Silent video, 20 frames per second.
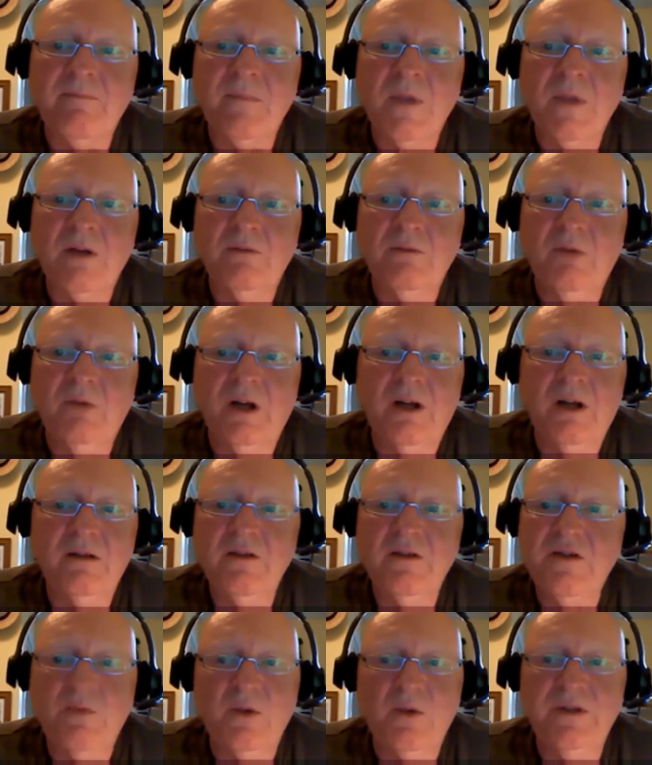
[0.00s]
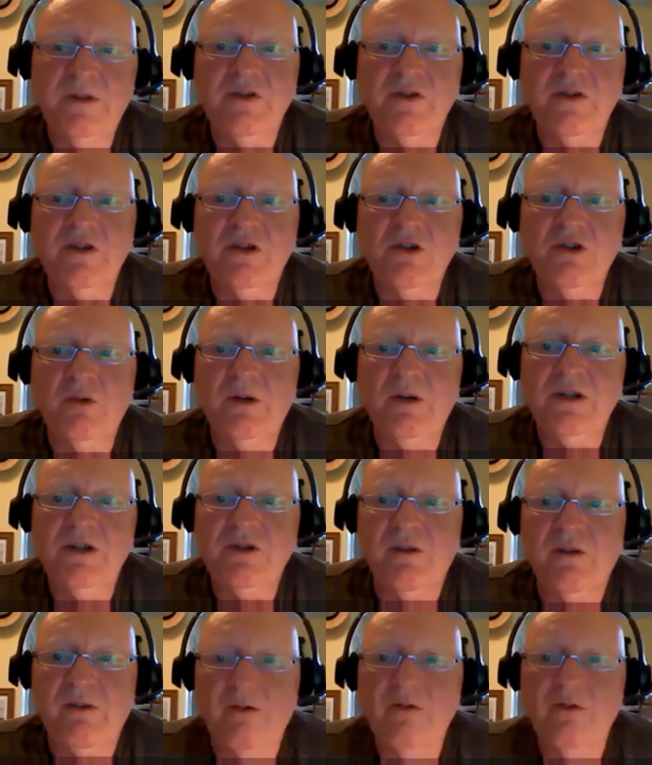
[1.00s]
regardless of what the
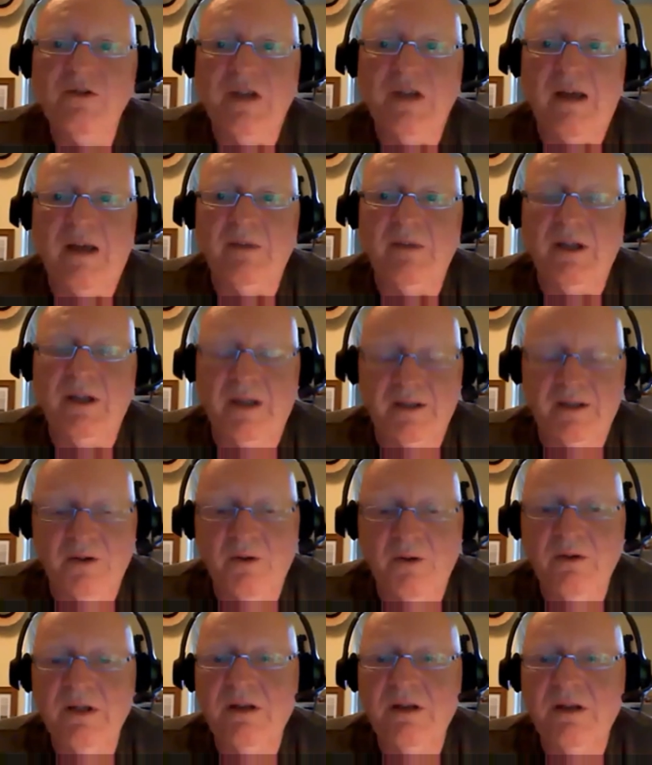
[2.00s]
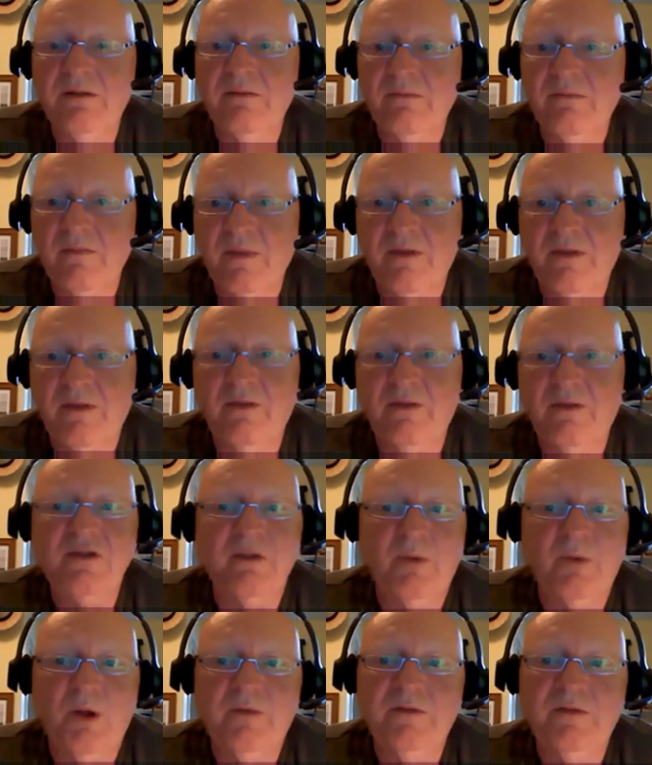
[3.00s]
situation throws at me. I know it can throw
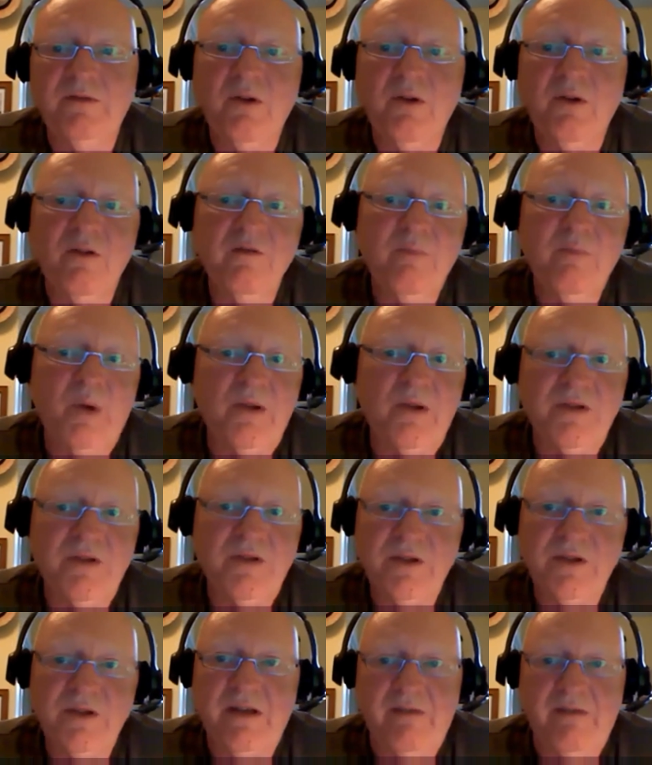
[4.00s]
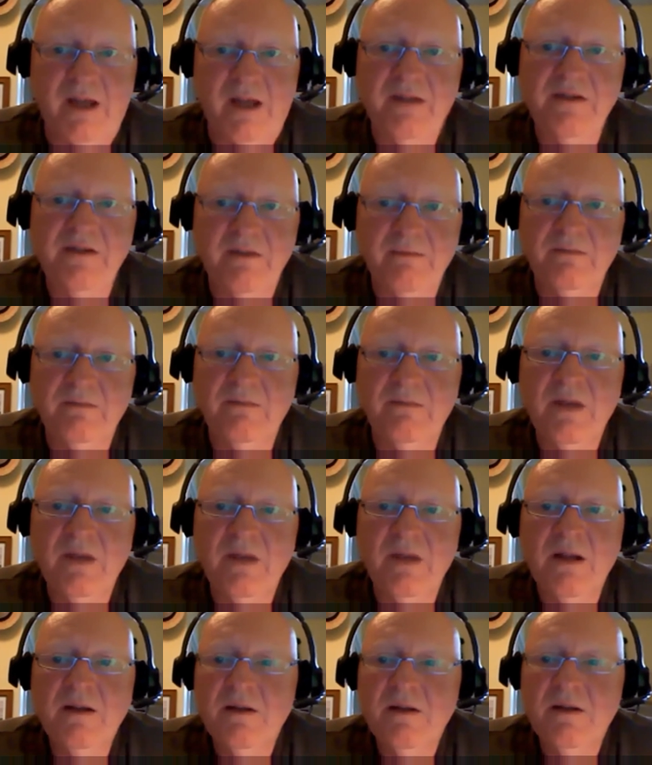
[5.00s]
some awful curveballs, because I've had some
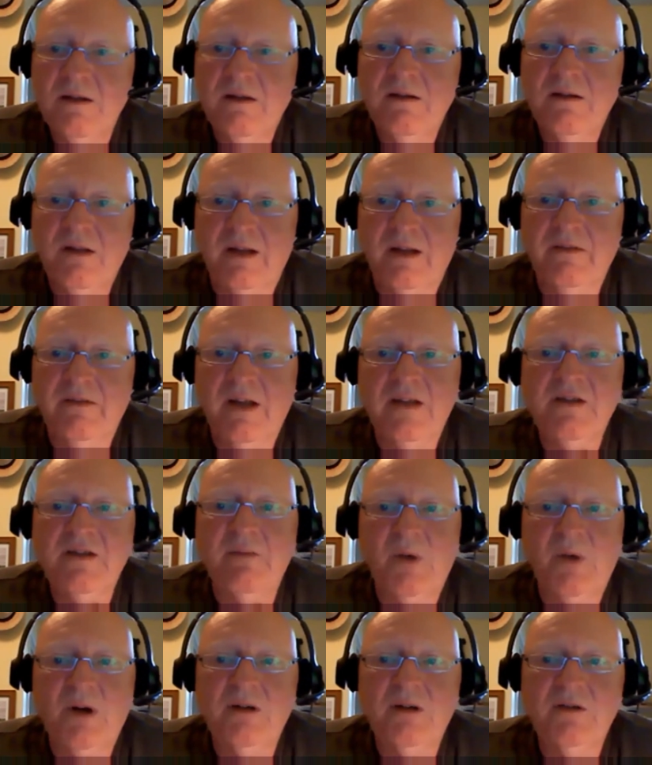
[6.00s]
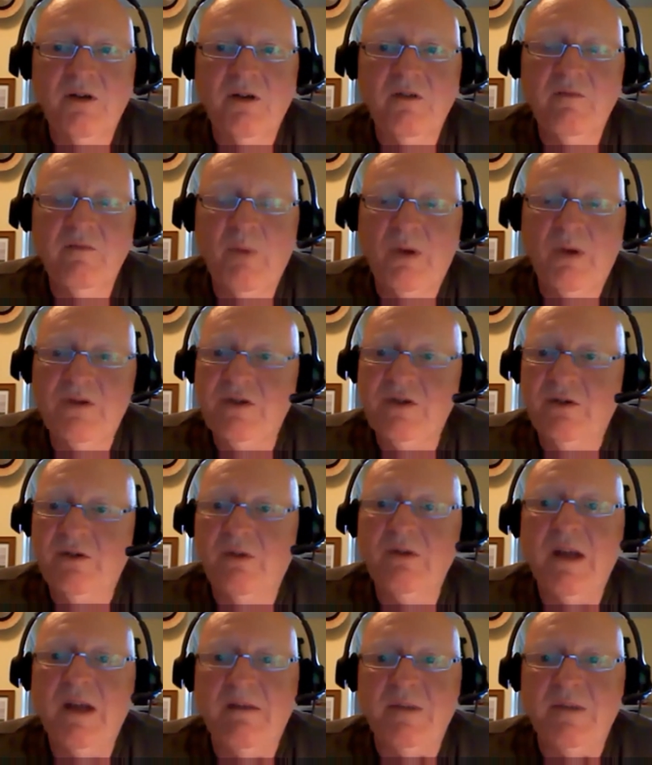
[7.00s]
hard curveballs
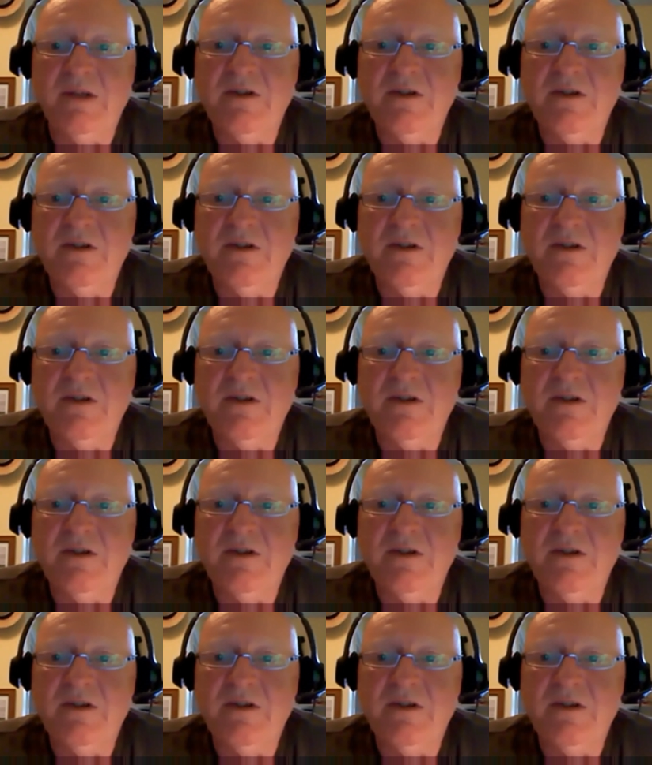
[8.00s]
thrown at me.